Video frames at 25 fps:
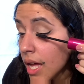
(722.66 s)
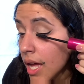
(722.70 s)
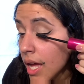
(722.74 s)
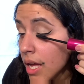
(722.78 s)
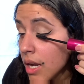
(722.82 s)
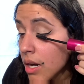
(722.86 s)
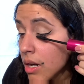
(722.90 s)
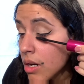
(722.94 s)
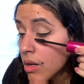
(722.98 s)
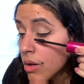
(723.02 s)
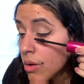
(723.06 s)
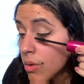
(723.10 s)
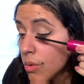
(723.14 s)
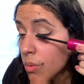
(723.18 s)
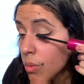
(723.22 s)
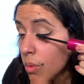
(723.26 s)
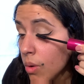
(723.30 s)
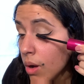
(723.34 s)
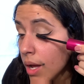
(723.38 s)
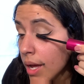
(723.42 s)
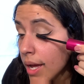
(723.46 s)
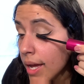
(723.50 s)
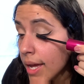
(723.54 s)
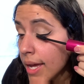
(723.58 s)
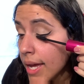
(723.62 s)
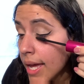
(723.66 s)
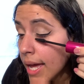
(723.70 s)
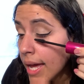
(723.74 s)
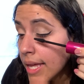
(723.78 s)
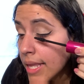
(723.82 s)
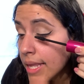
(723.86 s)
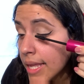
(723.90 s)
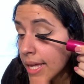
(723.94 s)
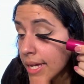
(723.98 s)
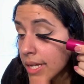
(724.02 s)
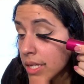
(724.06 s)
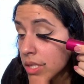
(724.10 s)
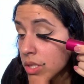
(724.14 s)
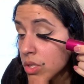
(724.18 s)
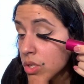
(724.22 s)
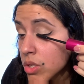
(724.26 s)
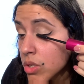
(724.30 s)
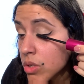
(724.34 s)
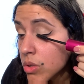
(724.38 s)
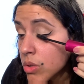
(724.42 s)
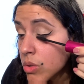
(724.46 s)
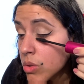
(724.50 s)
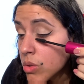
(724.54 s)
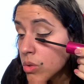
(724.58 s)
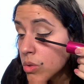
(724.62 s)
I don't know why I like
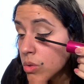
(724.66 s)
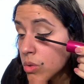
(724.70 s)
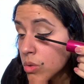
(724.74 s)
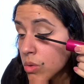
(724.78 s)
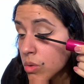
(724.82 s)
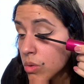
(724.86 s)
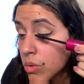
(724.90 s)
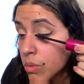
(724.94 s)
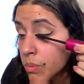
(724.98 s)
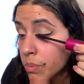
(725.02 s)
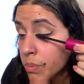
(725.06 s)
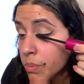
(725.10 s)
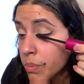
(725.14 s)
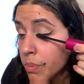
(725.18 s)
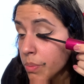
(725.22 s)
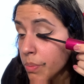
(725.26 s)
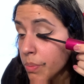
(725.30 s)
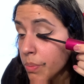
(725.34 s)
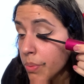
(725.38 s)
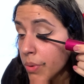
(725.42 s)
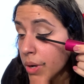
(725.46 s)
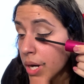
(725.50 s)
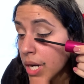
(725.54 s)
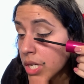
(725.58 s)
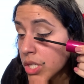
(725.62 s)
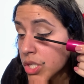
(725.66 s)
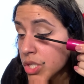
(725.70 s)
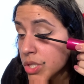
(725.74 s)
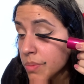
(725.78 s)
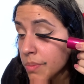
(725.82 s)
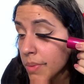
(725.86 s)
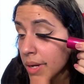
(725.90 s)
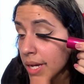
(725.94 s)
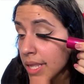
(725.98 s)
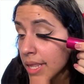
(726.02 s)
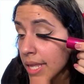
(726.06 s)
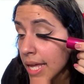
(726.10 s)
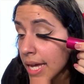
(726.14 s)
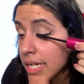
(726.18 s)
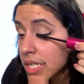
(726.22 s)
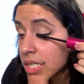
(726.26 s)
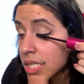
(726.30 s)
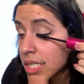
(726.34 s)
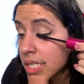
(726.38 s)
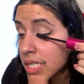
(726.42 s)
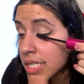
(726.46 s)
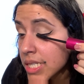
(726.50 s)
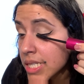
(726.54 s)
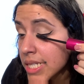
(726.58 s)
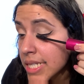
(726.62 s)
to brush my
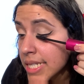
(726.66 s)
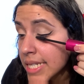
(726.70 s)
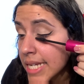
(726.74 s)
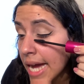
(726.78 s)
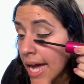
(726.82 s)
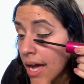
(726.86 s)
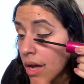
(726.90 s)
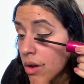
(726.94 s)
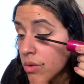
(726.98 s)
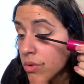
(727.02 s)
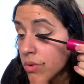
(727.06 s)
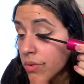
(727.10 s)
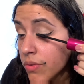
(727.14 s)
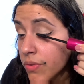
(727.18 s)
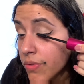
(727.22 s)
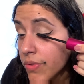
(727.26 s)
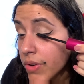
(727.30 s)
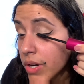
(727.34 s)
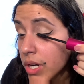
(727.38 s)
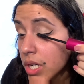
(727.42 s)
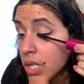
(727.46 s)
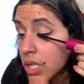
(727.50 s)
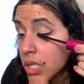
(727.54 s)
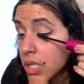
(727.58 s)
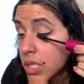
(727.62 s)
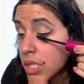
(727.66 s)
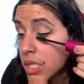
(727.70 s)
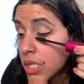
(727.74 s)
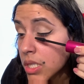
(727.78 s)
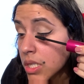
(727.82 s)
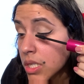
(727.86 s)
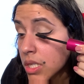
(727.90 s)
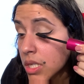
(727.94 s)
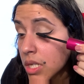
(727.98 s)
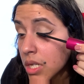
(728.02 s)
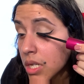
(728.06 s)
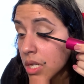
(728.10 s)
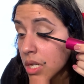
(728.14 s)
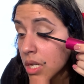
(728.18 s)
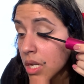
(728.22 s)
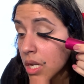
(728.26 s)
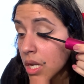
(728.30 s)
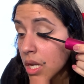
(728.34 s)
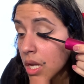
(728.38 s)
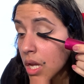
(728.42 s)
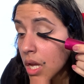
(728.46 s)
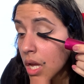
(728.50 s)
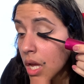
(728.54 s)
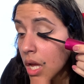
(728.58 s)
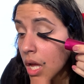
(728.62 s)
lashes down first.
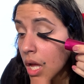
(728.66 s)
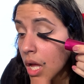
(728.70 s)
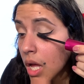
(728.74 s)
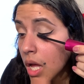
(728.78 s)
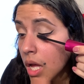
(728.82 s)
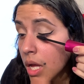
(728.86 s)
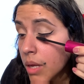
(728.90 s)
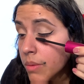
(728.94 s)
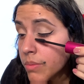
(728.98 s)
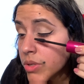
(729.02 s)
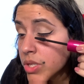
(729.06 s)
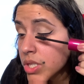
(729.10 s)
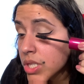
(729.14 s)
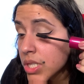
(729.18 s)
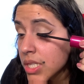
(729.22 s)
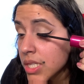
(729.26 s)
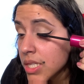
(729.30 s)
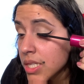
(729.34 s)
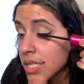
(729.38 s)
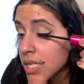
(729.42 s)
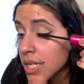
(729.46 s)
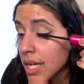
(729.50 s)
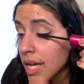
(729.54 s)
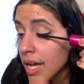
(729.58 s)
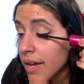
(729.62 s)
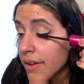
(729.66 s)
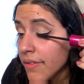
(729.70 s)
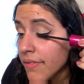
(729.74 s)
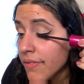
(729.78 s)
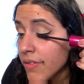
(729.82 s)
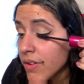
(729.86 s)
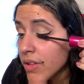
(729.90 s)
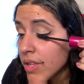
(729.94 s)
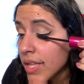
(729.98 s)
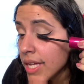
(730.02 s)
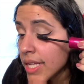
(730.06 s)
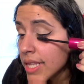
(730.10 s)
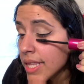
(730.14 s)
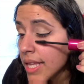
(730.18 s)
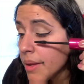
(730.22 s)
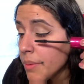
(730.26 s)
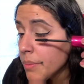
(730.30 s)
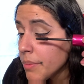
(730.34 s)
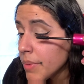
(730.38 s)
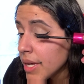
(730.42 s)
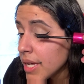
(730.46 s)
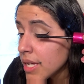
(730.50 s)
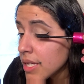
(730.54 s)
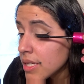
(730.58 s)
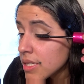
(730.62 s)
Um, just to, I feel like that
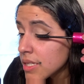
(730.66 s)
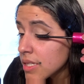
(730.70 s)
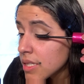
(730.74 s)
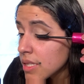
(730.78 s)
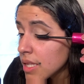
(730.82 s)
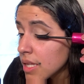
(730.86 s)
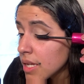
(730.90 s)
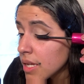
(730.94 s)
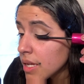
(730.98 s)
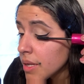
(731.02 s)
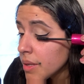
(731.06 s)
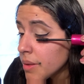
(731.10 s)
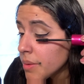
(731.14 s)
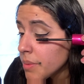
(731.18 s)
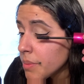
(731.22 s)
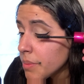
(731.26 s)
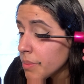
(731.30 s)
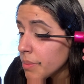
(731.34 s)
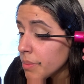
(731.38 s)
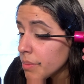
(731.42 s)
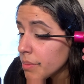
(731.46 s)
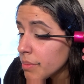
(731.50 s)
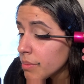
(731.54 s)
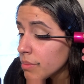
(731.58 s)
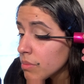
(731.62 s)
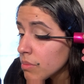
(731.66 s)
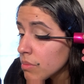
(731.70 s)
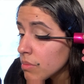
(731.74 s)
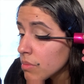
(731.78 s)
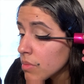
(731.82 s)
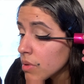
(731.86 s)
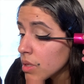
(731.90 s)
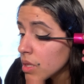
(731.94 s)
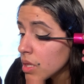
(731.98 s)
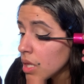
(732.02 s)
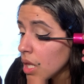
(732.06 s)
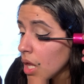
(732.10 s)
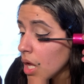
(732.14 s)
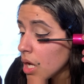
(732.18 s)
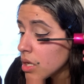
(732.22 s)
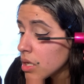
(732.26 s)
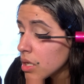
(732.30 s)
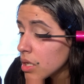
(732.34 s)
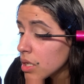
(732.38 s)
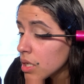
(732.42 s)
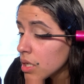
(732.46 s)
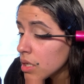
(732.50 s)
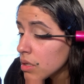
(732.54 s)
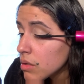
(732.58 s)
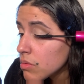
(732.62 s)
makes them
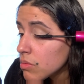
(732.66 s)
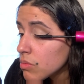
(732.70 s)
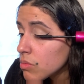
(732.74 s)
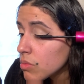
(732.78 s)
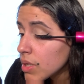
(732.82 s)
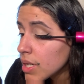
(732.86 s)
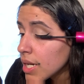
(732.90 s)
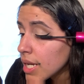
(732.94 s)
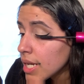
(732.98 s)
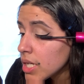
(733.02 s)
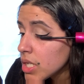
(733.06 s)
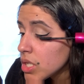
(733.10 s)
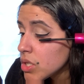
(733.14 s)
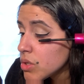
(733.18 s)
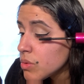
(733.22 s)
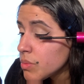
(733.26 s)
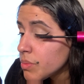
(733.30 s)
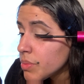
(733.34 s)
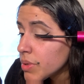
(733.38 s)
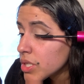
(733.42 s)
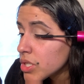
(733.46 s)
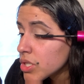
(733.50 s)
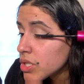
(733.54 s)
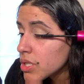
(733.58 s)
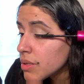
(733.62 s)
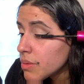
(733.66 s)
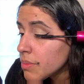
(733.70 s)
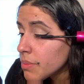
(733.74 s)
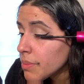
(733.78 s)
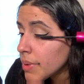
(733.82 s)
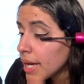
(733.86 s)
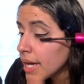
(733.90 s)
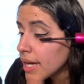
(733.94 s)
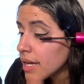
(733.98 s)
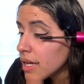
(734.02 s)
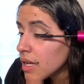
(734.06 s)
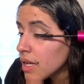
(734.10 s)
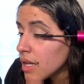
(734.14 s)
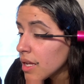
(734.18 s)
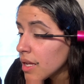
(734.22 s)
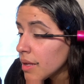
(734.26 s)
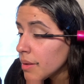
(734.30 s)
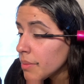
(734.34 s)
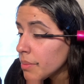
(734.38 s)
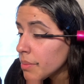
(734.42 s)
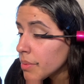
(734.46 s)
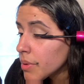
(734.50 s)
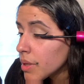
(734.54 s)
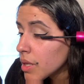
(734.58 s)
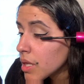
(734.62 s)
longer when I do brush them back
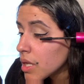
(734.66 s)
up.